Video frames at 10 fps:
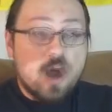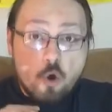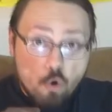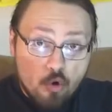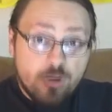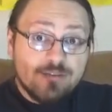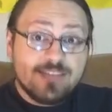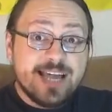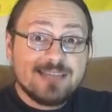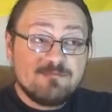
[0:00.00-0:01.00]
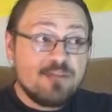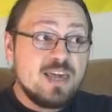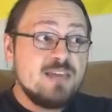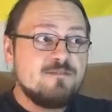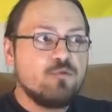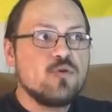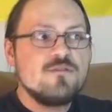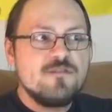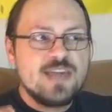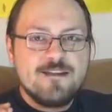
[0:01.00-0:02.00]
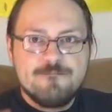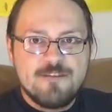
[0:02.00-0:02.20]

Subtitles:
All of that paid for via